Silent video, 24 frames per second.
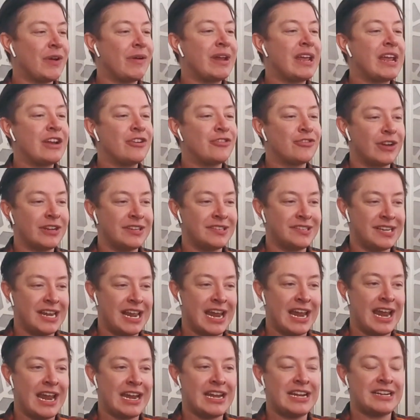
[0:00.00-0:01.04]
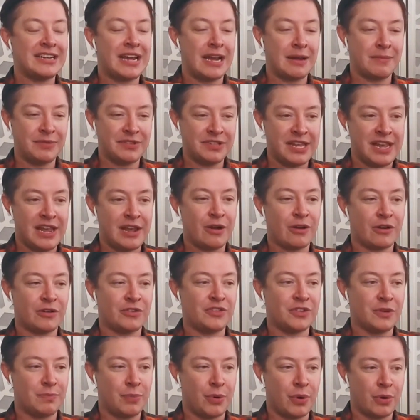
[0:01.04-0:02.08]
very interesting anytime seeing her
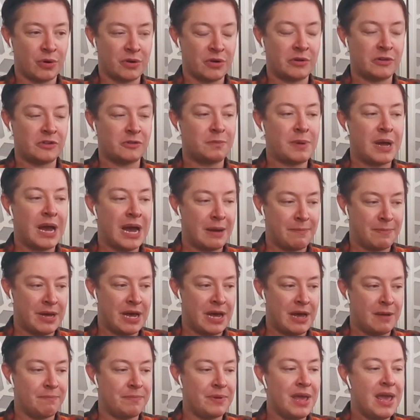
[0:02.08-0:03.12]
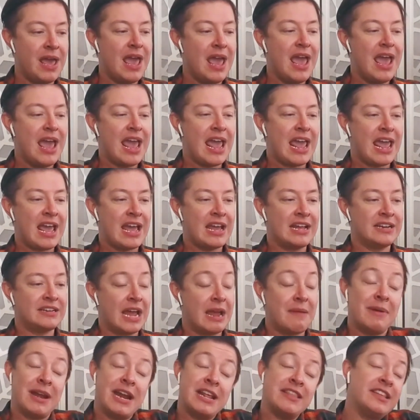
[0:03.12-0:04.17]
supporters pop up. And
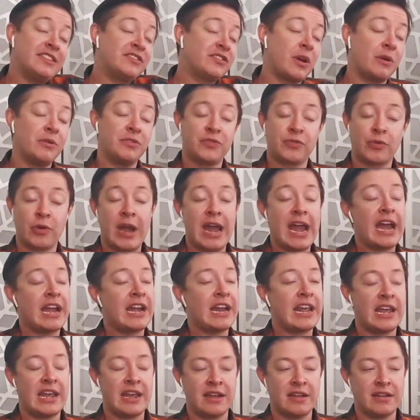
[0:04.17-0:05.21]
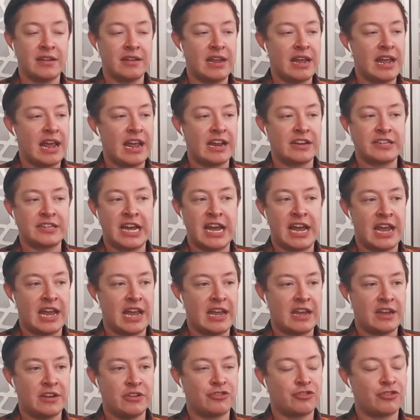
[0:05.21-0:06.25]
I mean, and this goes for any
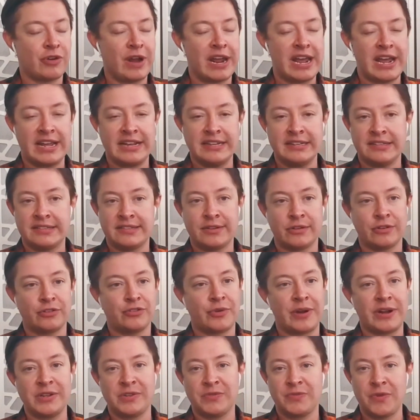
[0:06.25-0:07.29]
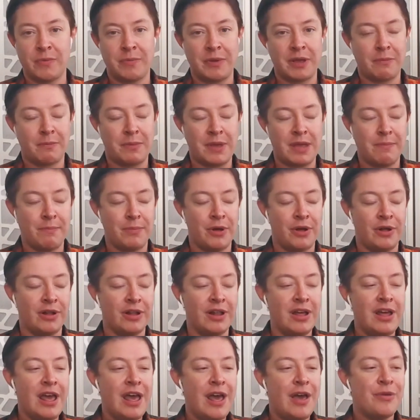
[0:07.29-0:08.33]
anti-trans or transphobic
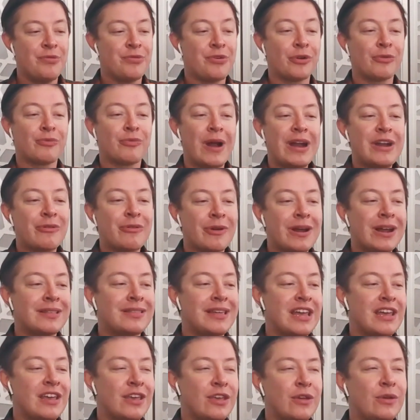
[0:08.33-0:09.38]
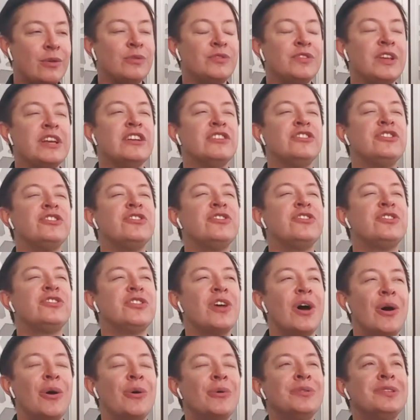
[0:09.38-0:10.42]
people. The rhetoric they use is
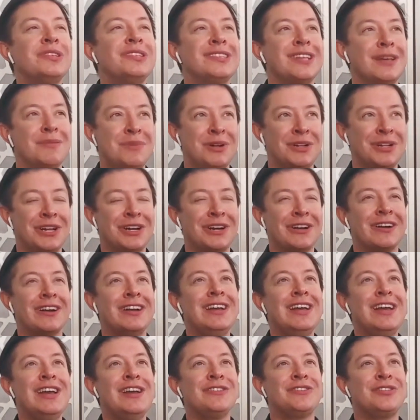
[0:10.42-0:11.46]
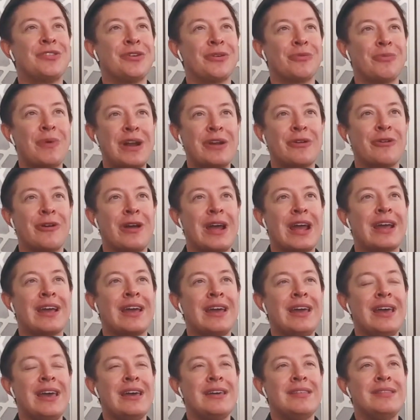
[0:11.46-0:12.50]
so similar to the rhetoric
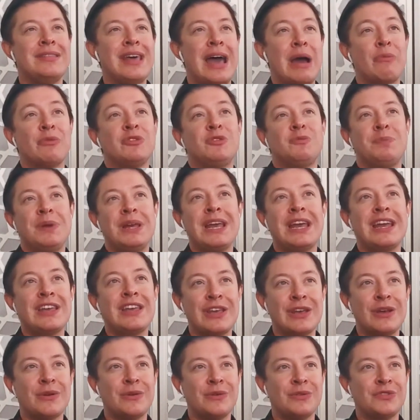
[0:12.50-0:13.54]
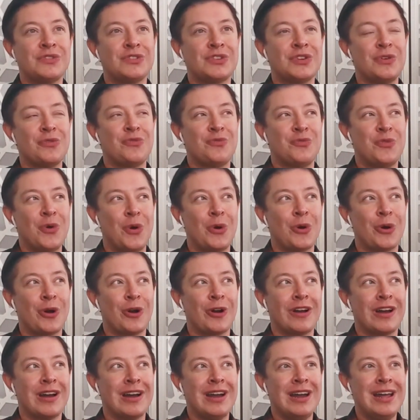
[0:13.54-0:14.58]
that was being used
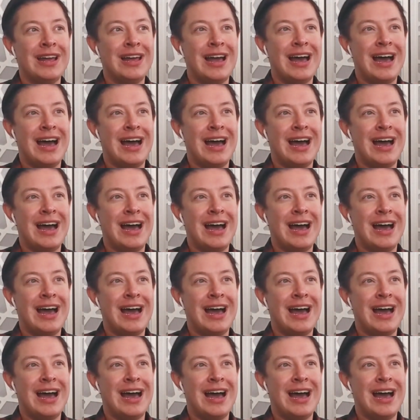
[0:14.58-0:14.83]
for